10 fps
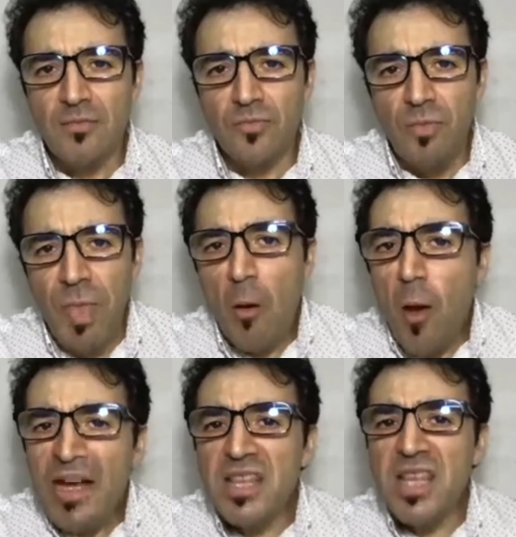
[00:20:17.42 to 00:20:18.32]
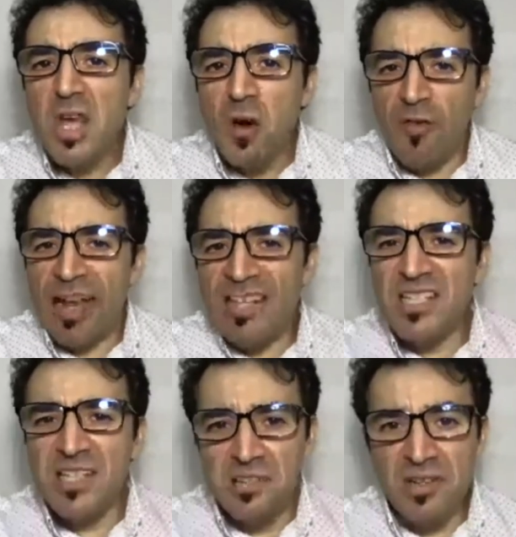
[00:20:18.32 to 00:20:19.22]
The quality of dialysis
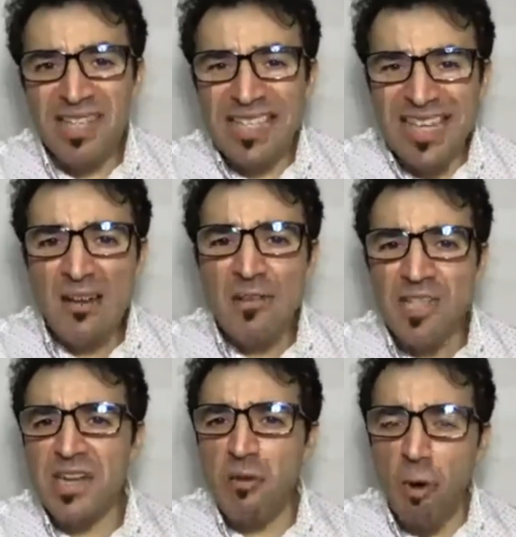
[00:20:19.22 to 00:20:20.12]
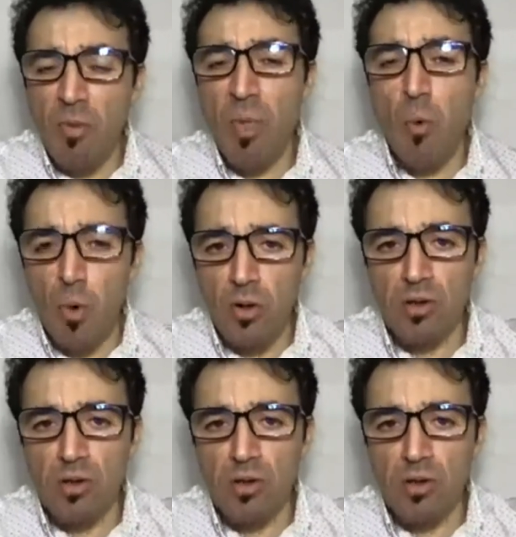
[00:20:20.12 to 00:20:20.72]
centers is increasing around the world.